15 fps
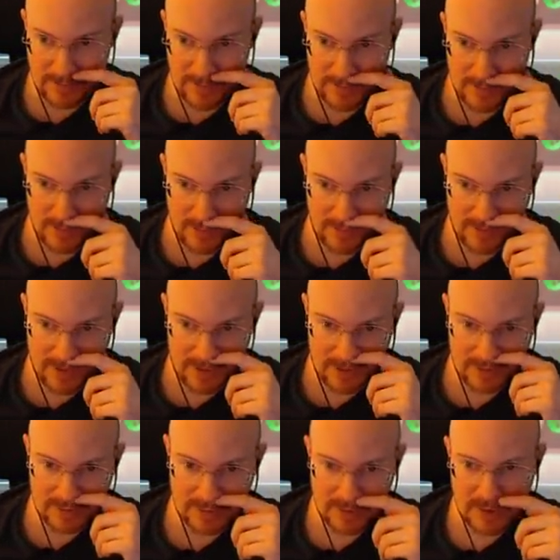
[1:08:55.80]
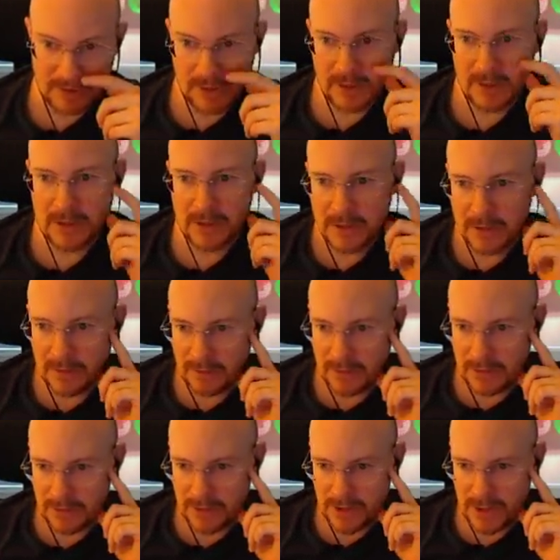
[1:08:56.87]
for maybe one final.
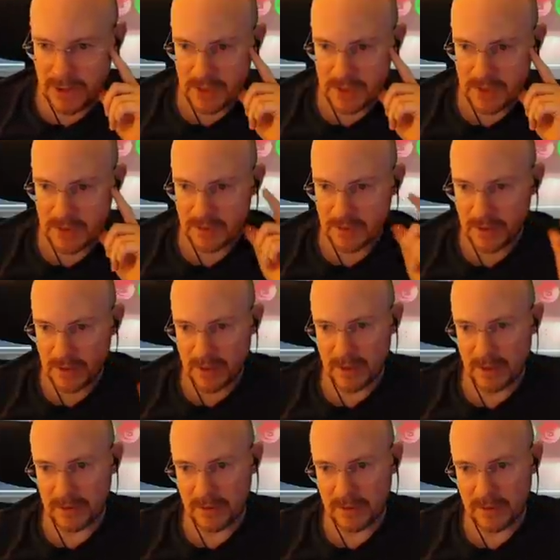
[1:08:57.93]
Well, geez. Okay.